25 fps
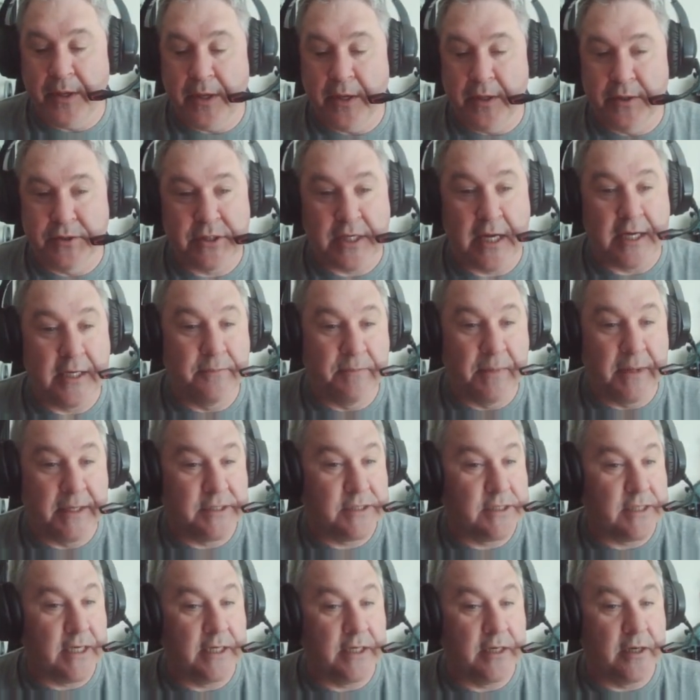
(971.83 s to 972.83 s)
a side by
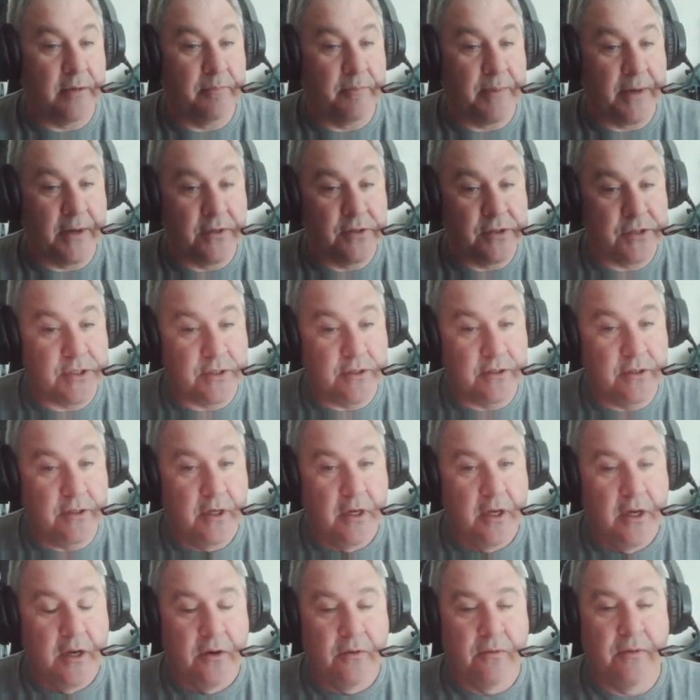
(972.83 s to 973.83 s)
side comparison
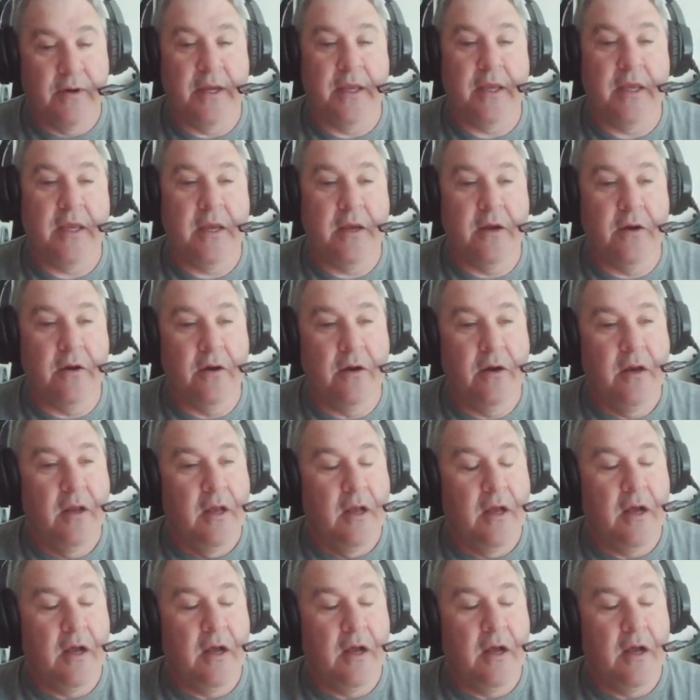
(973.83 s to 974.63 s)
right here